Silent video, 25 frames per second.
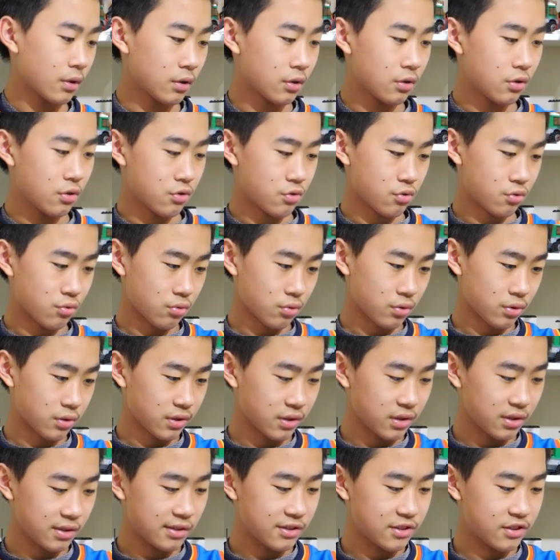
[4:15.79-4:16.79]
The
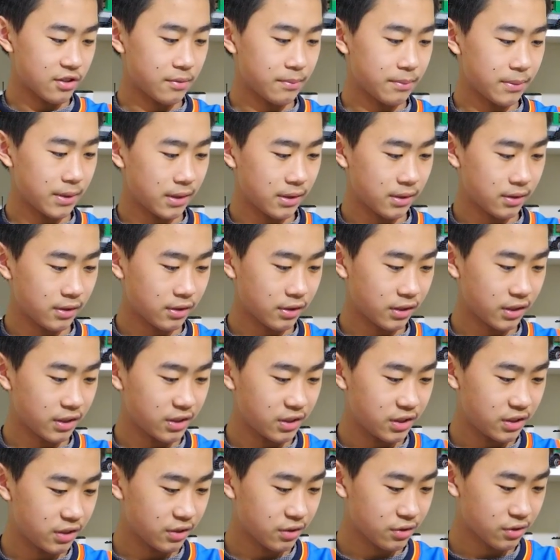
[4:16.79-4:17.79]
Jordan Jumpman
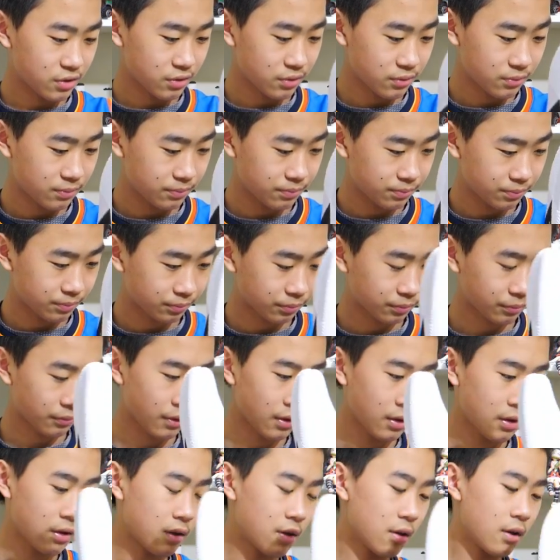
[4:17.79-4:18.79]
right here,
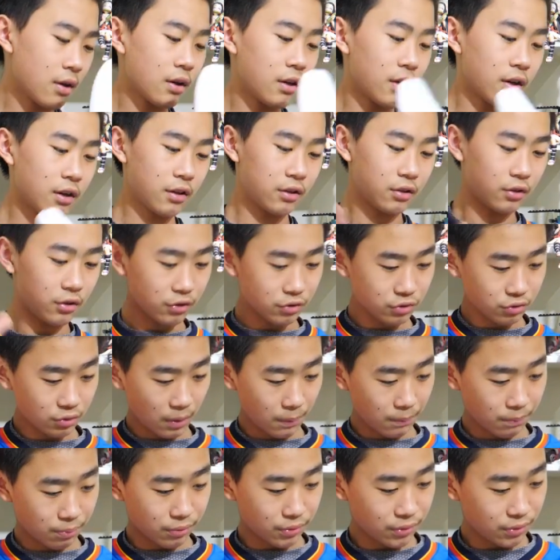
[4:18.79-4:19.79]
and
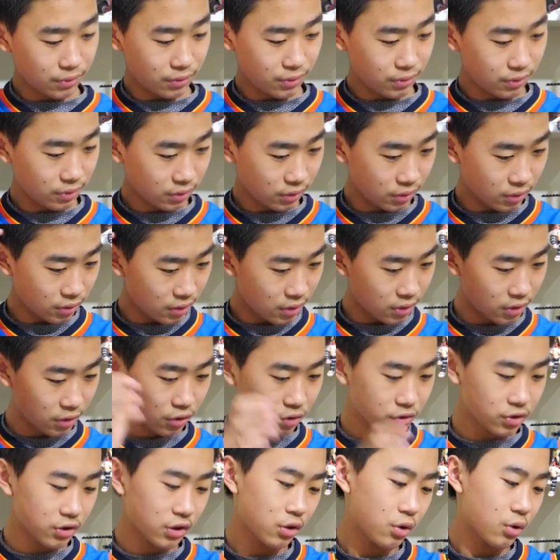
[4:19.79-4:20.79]
also it
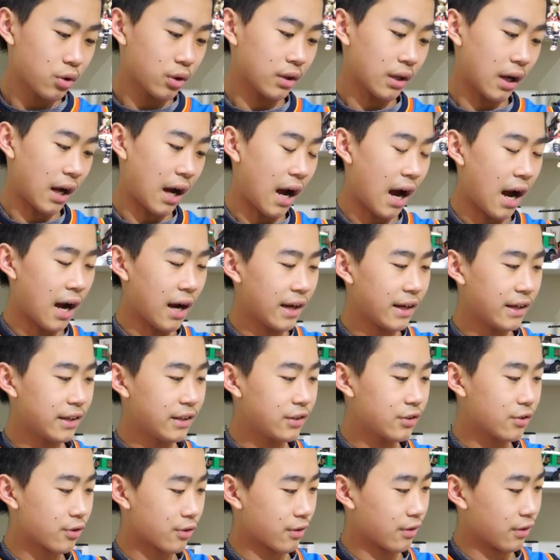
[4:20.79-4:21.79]
looks like you can hide
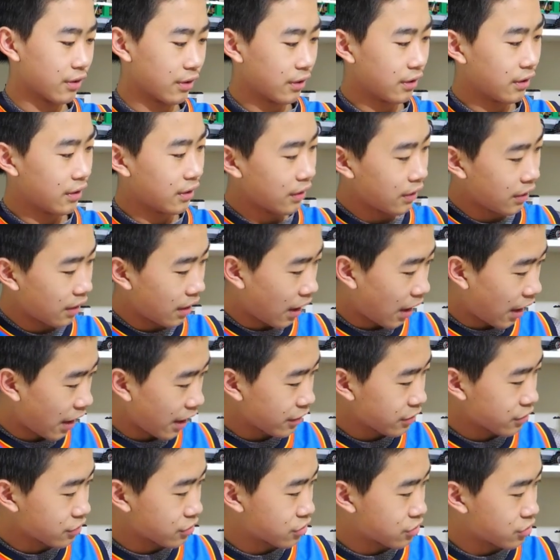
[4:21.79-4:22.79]
your
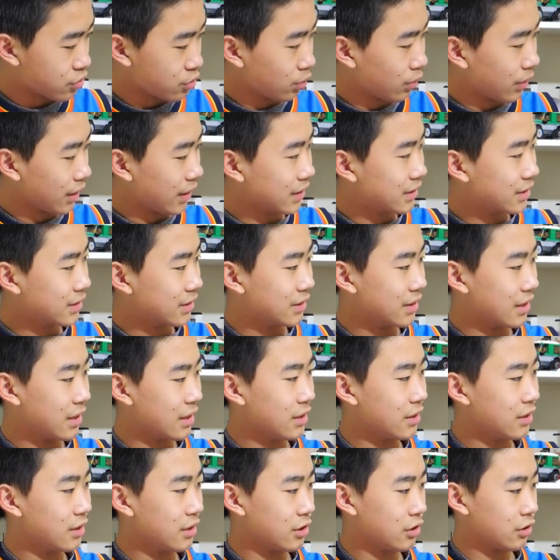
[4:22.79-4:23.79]
shoelaces
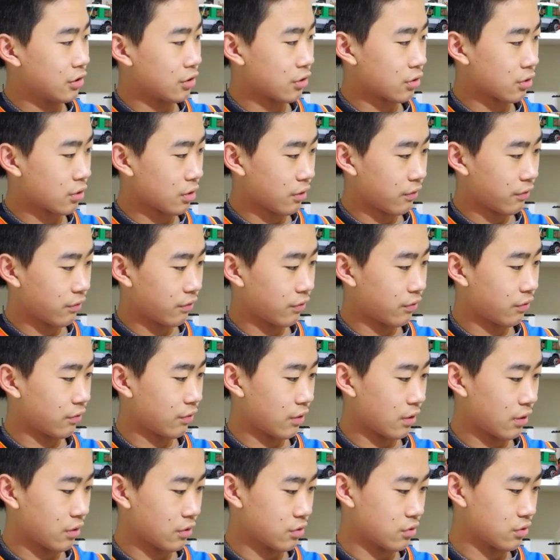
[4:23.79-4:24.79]
in here. If
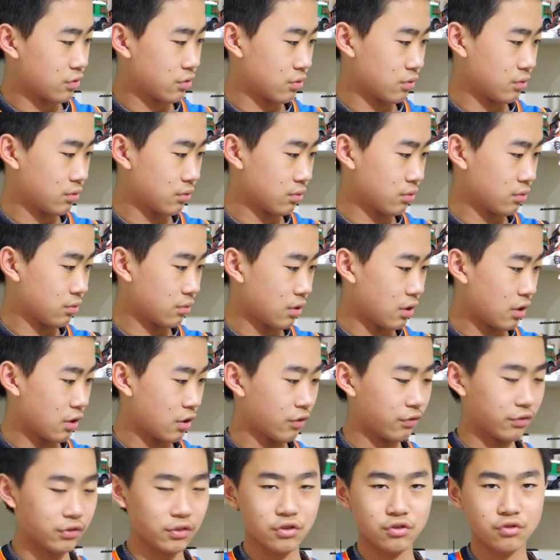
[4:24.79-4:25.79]
I just take
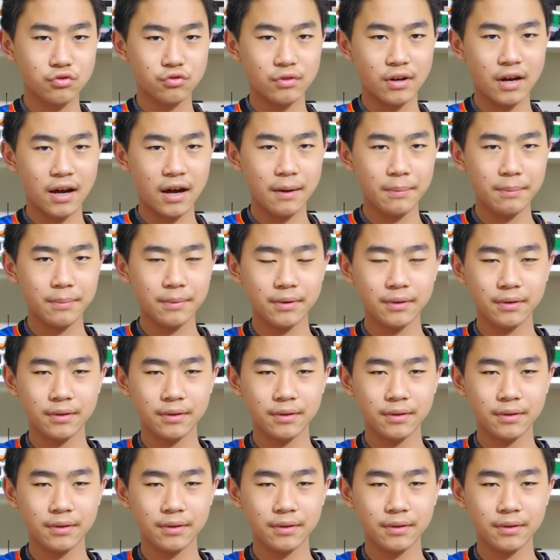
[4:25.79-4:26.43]
off the strap,